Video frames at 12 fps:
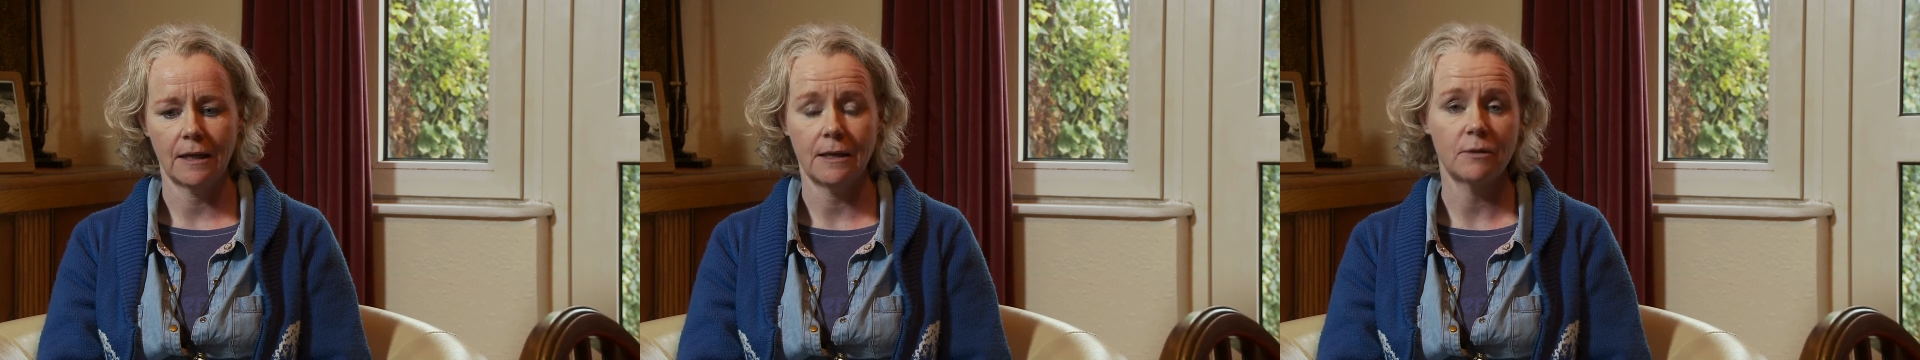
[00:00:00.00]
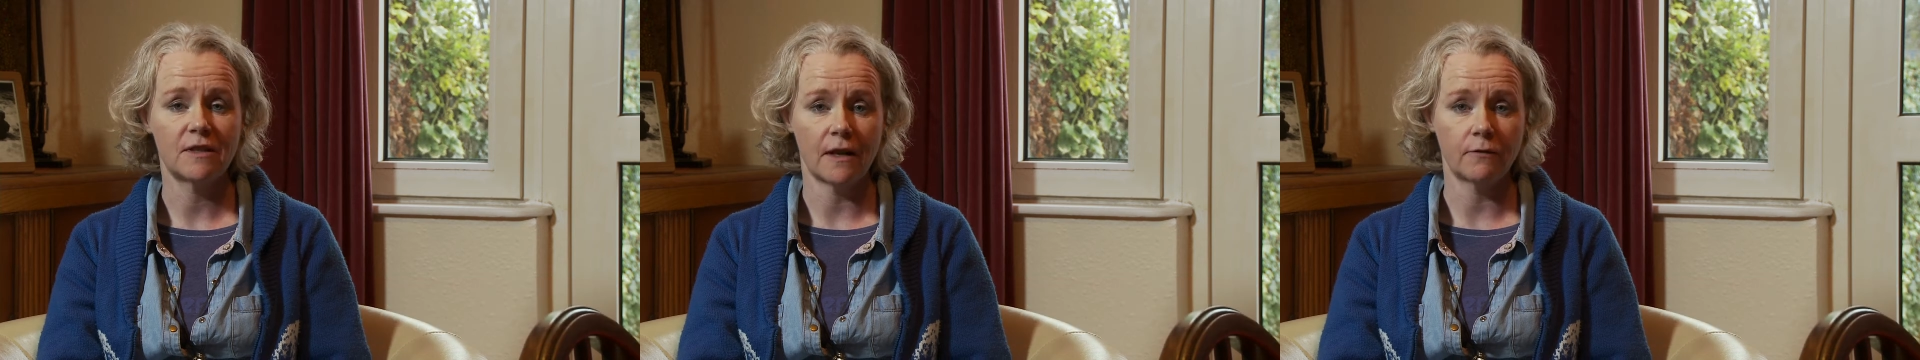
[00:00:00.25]

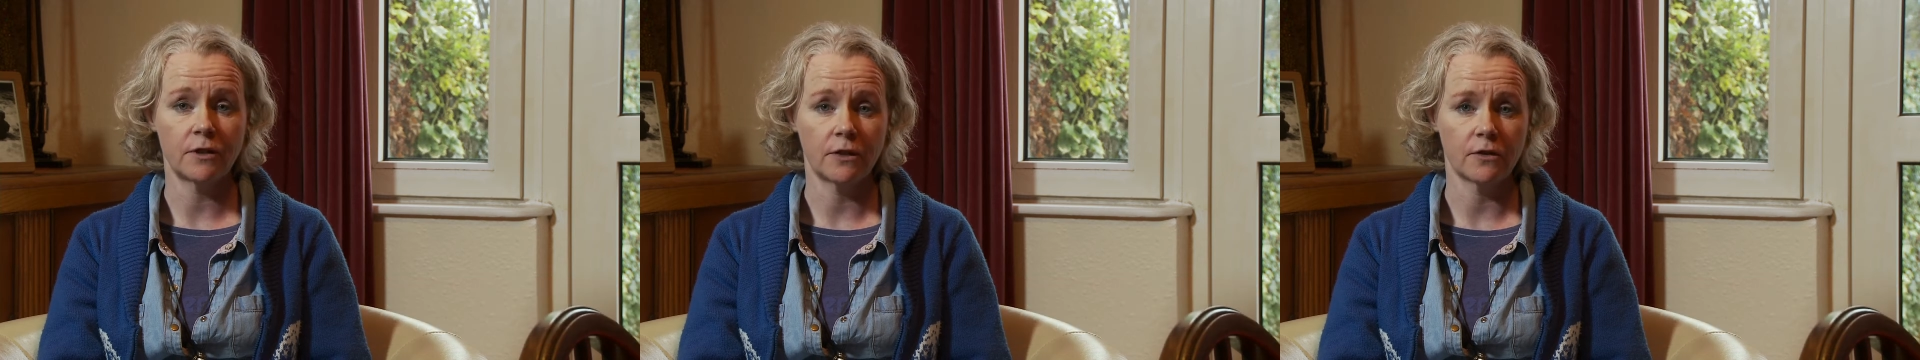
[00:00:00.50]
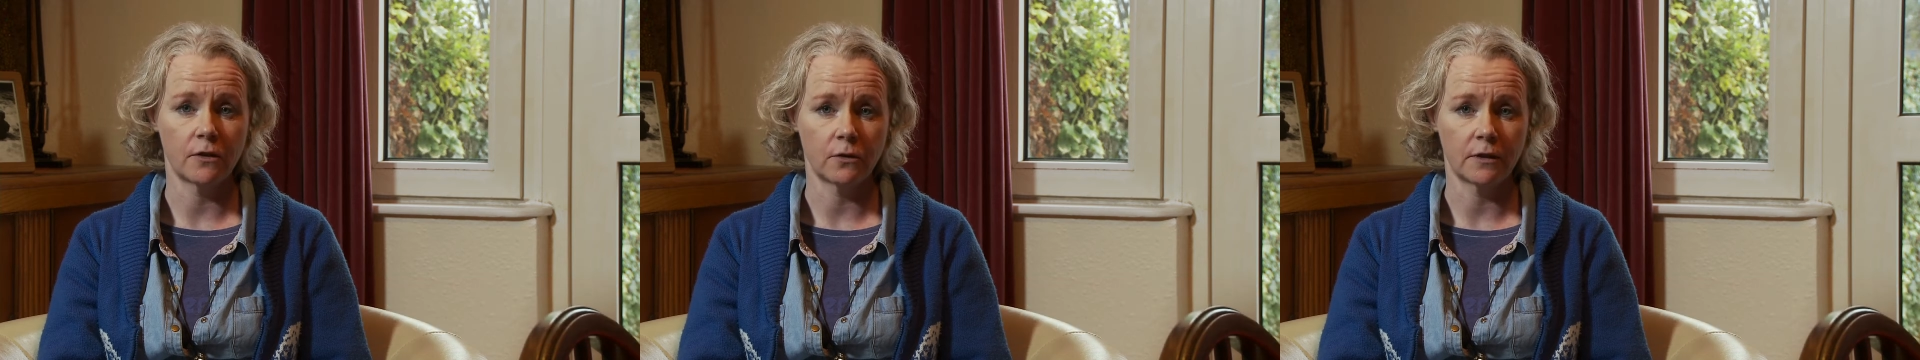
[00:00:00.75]
He was 7
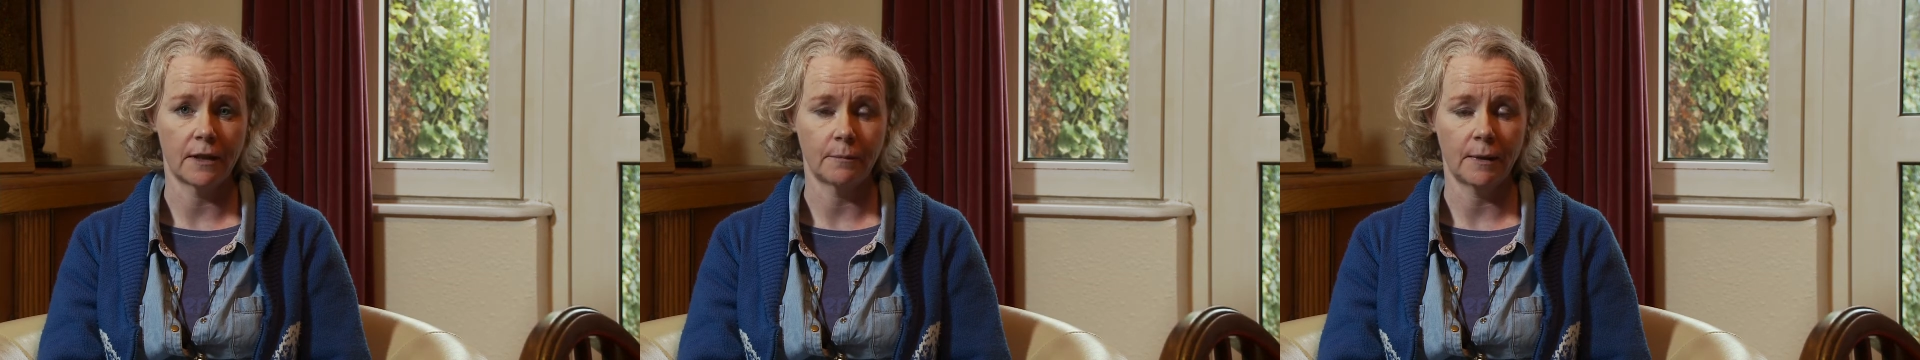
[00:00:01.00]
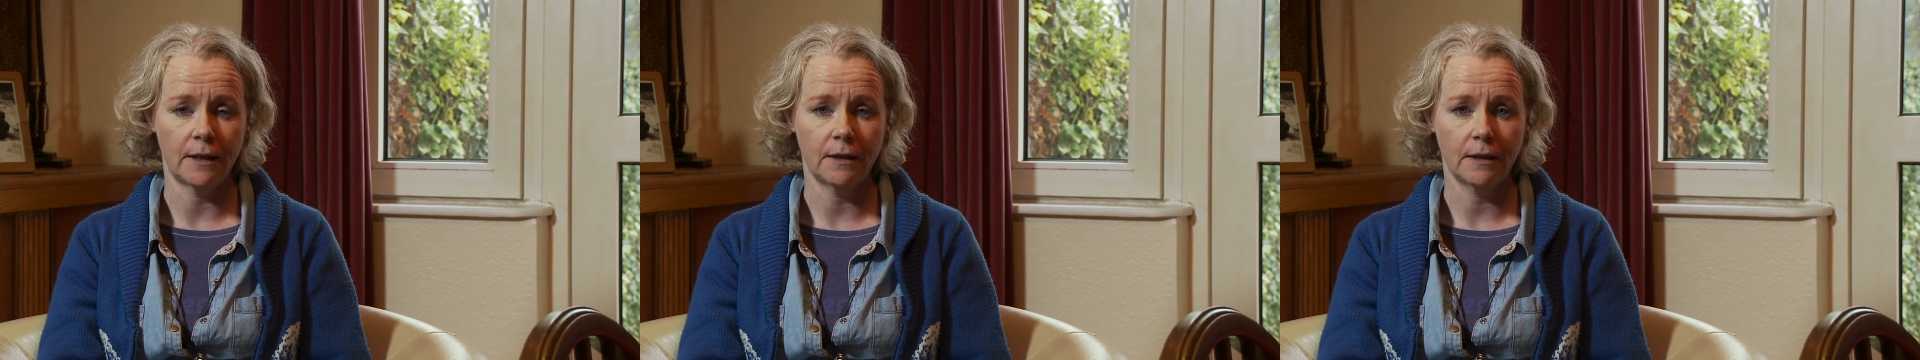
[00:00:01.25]
years older
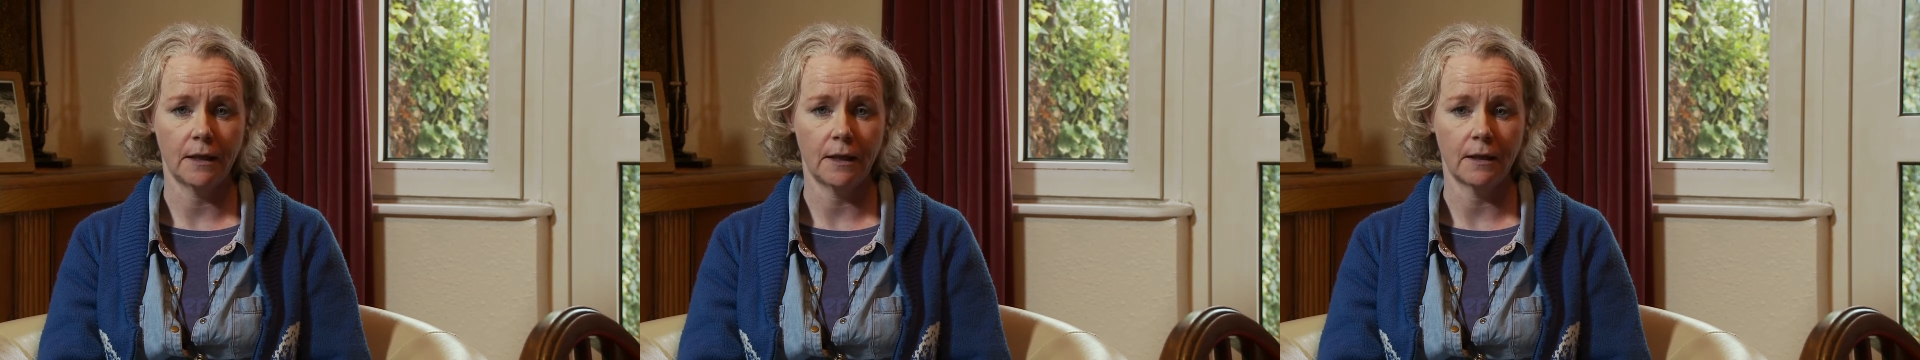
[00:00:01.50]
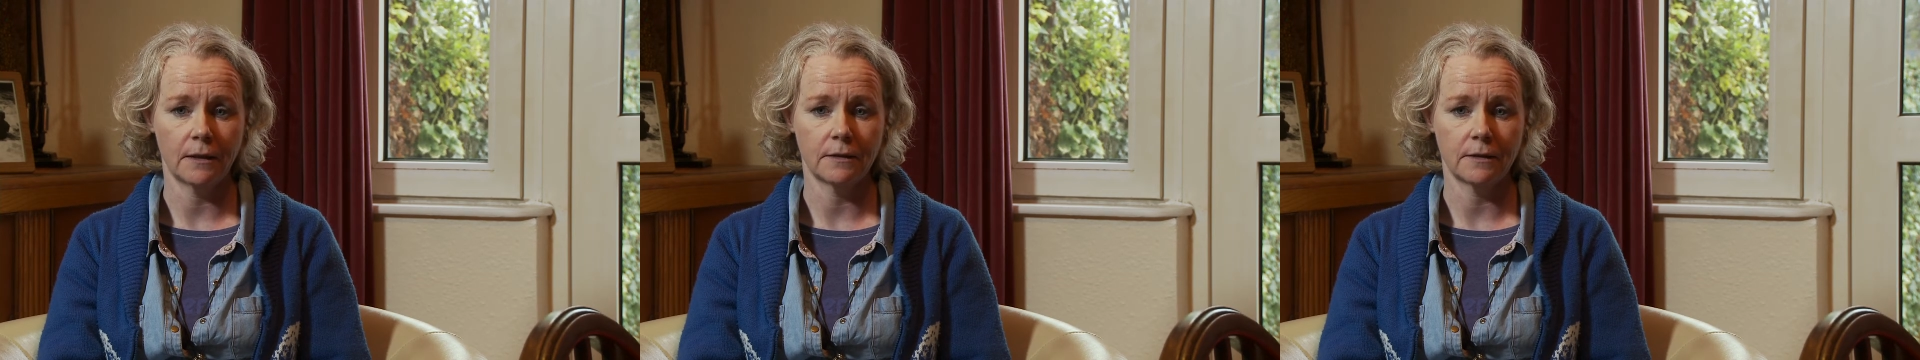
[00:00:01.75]
than me
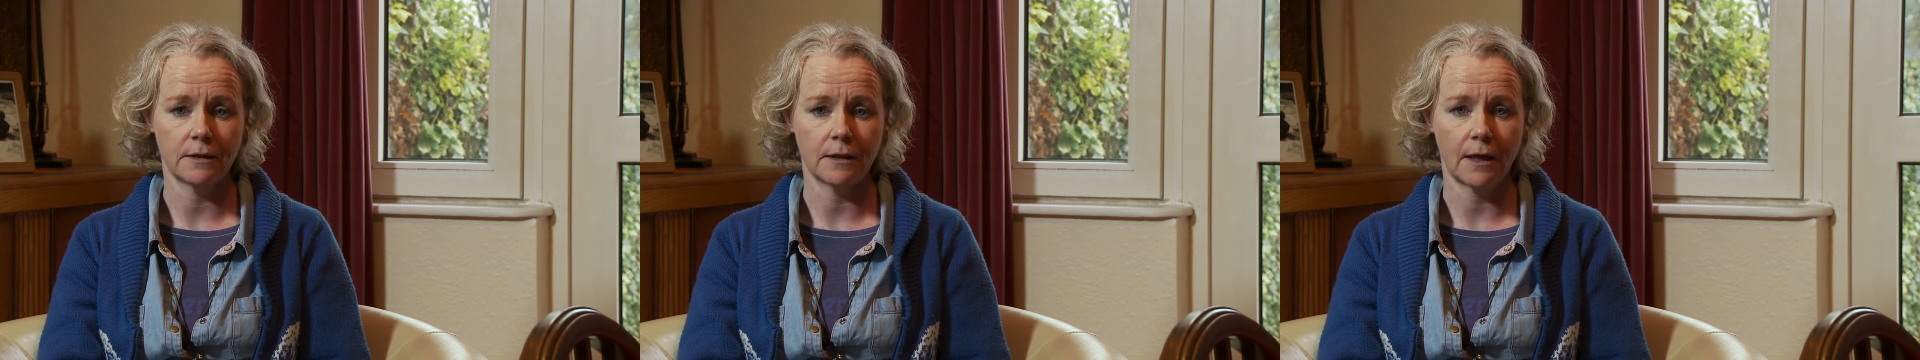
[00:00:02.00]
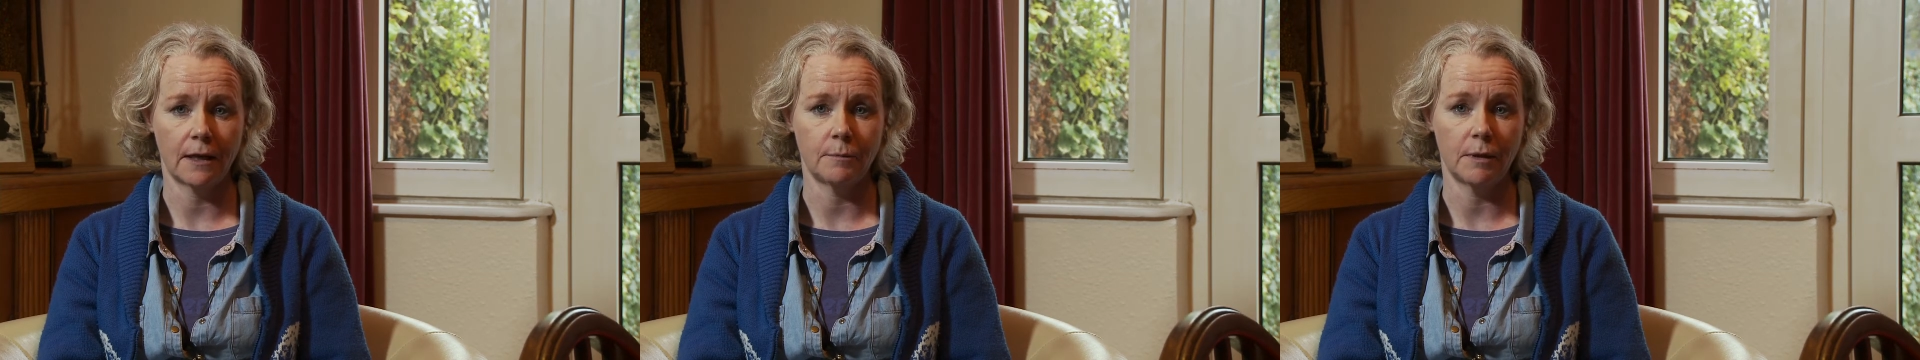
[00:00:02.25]
and
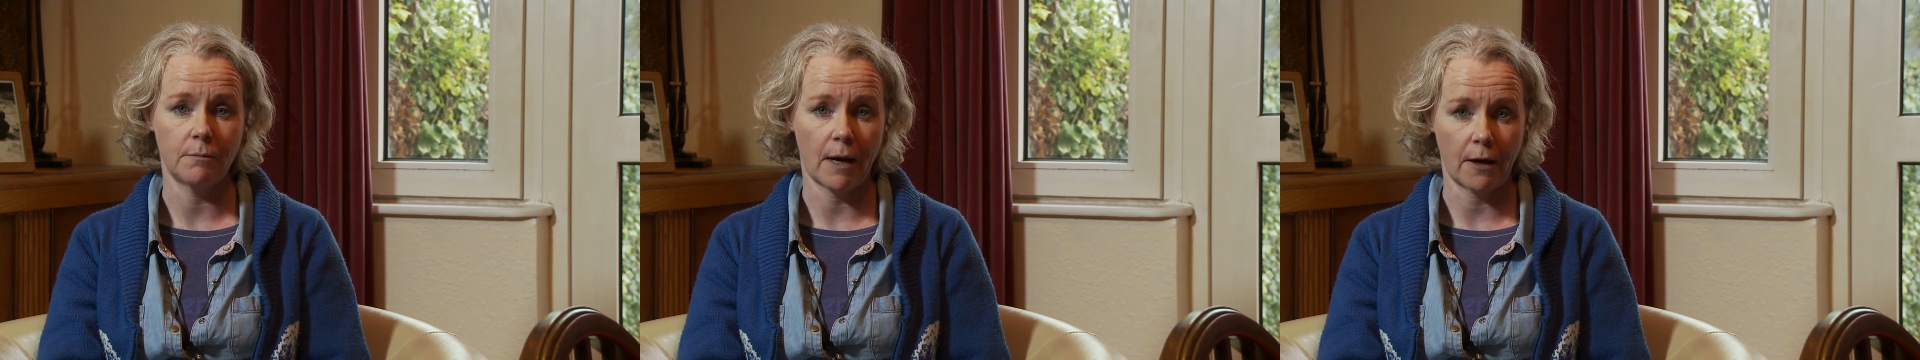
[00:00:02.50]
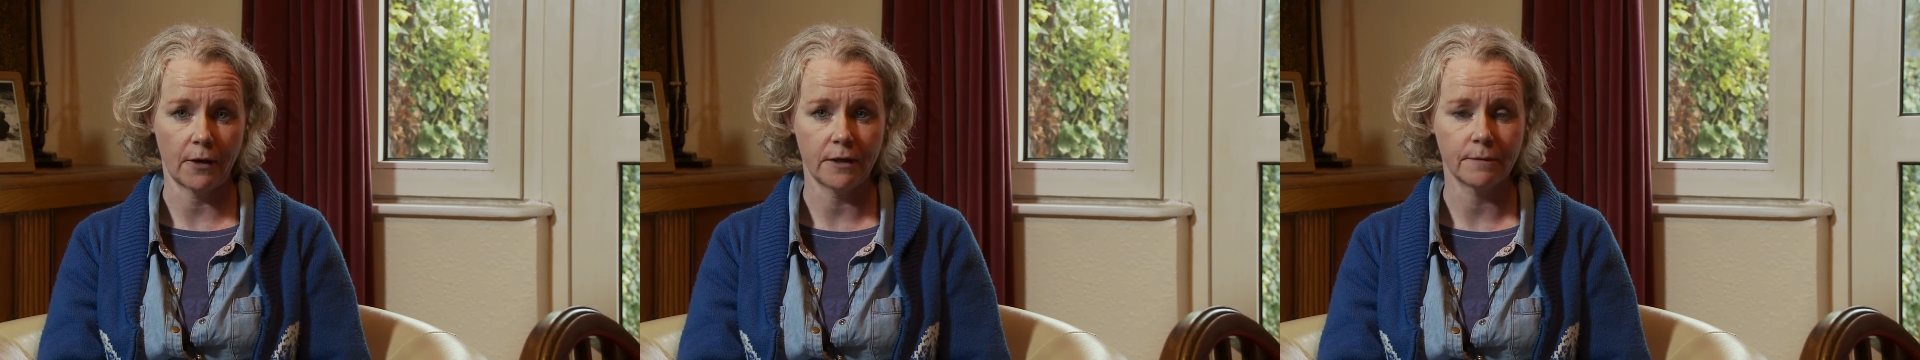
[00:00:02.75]
had been
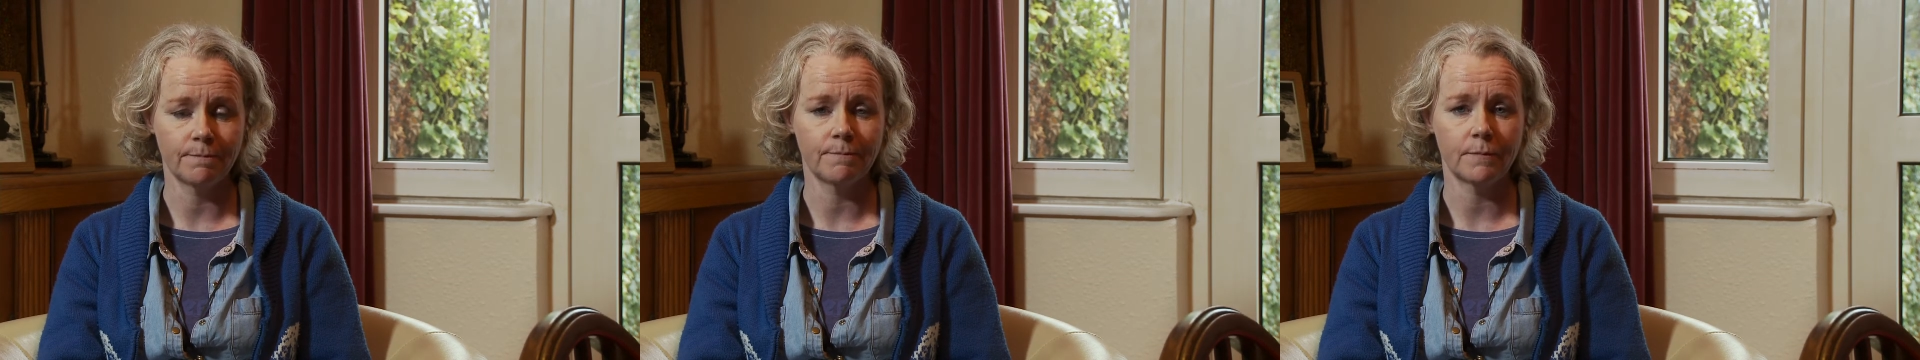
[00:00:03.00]
married.